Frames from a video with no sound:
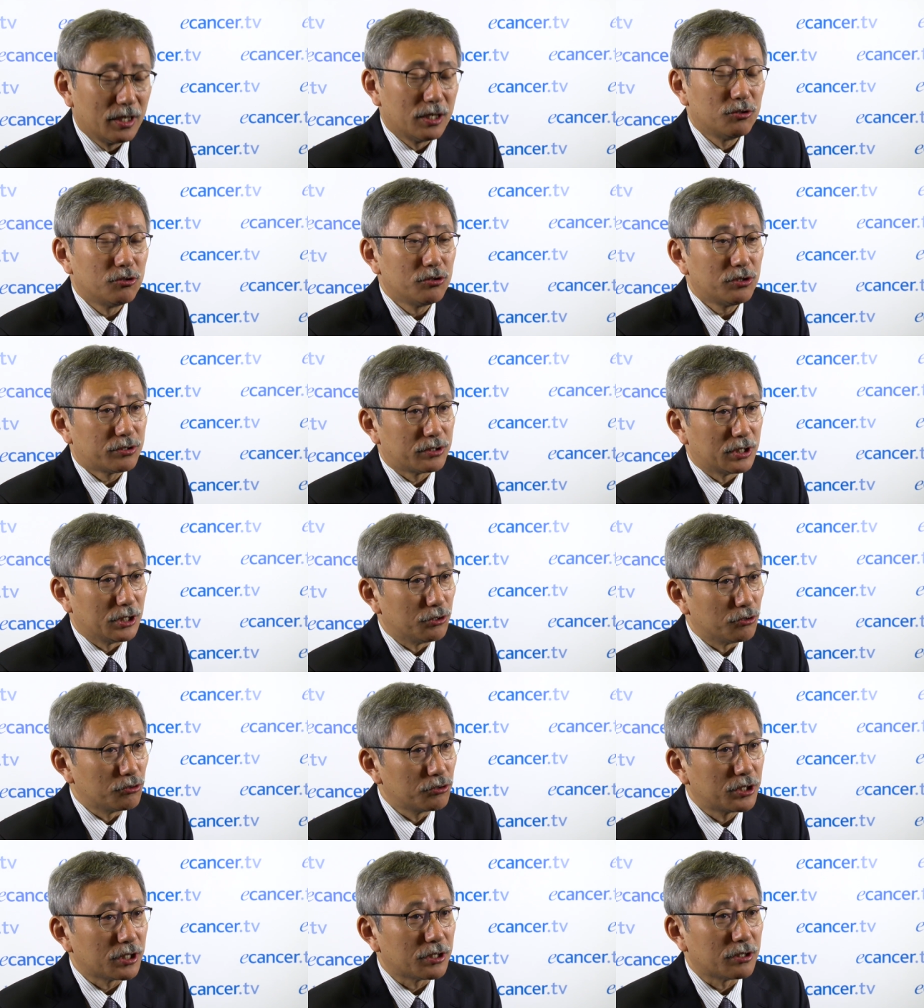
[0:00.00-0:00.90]
usually
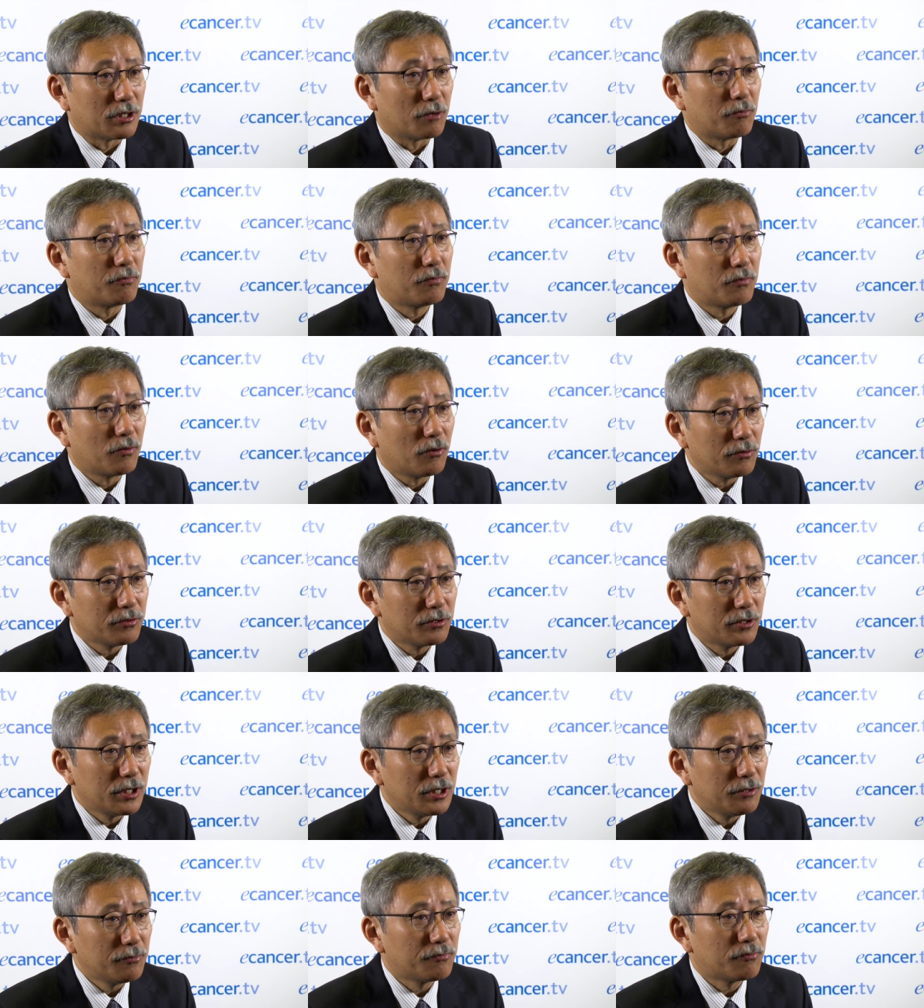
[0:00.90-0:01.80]
using the
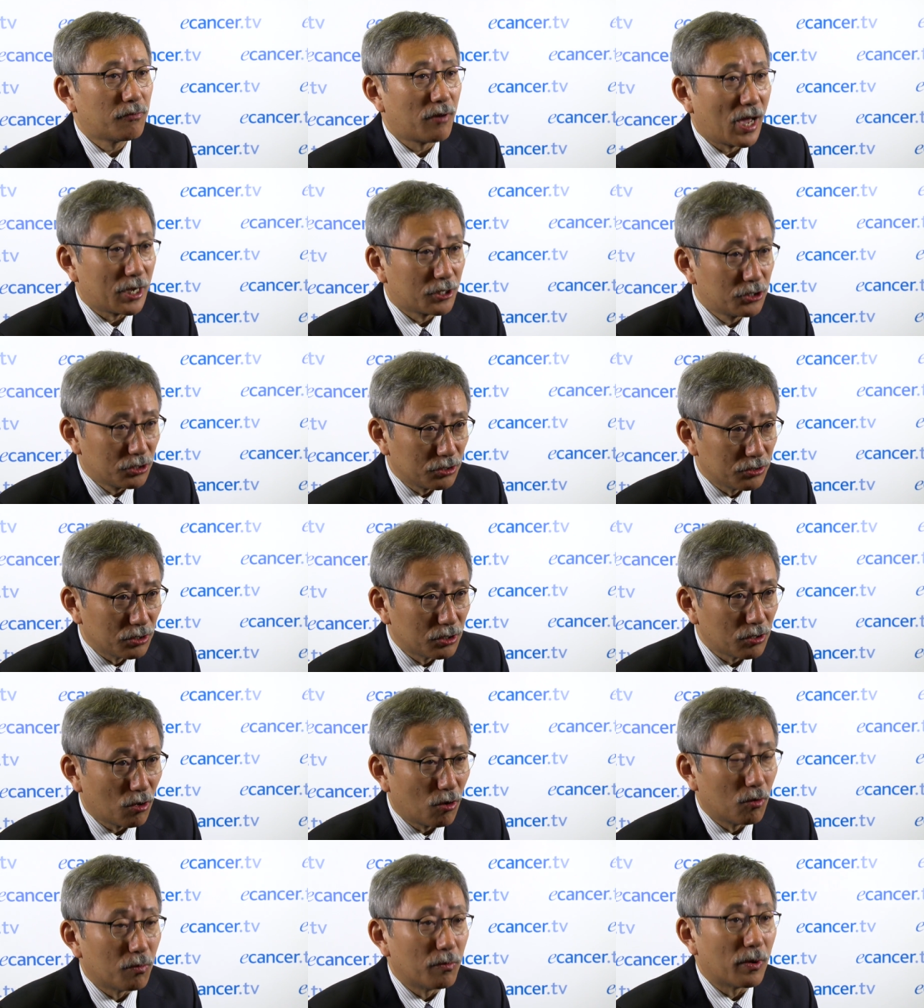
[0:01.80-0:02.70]
forty
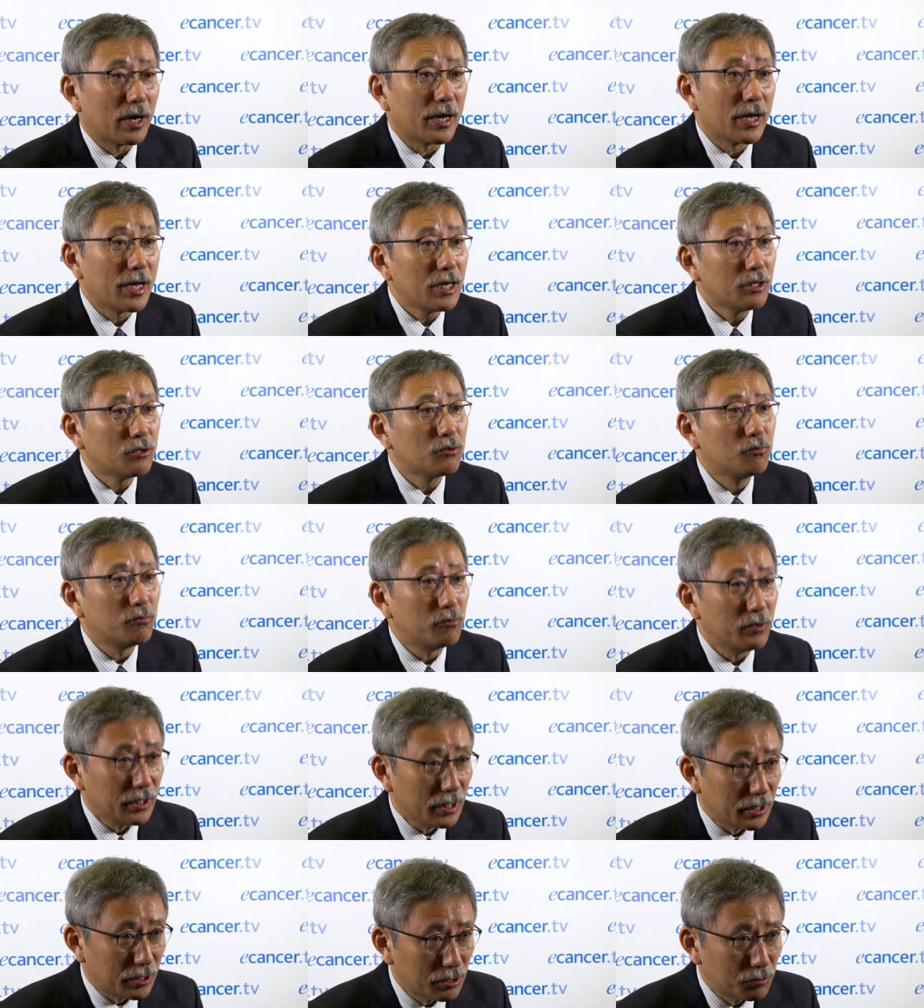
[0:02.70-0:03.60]
fractions over eight
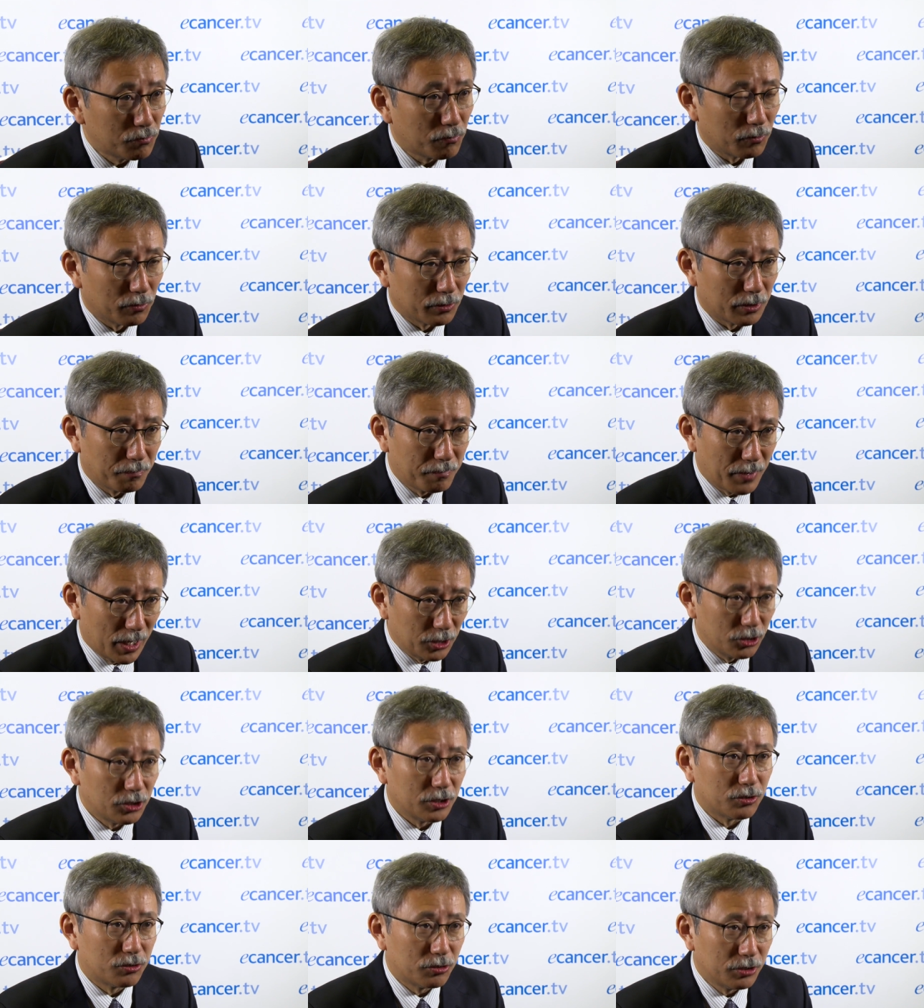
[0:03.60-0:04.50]
weeks for the
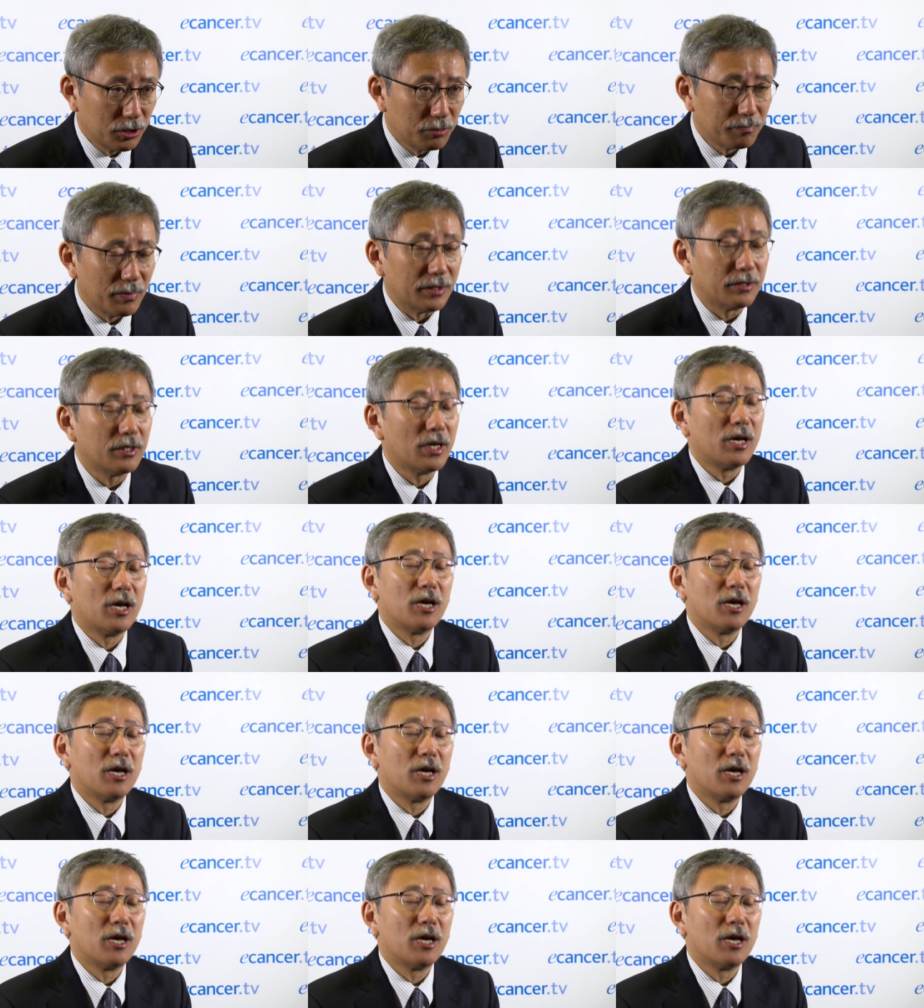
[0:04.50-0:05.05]
patient treatment,